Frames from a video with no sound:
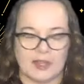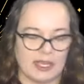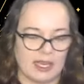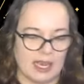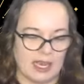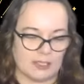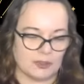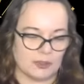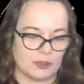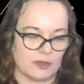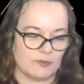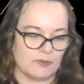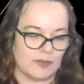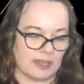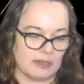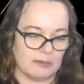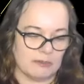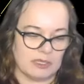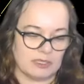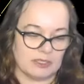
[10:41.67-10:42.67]
the extra
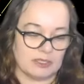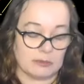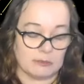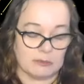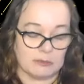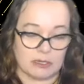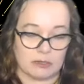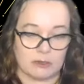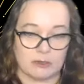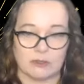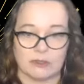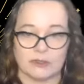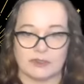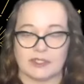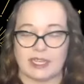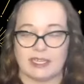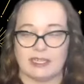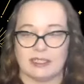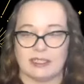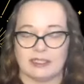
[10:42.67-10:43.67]
vitamins and
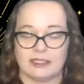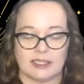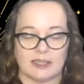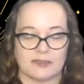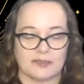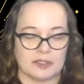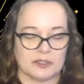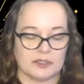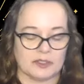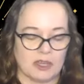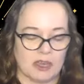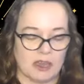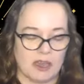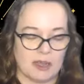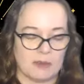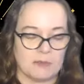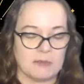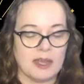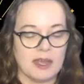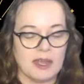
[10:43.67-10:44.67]
minerals that it needs at this
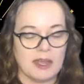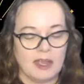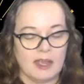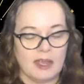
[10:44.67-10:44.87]
time.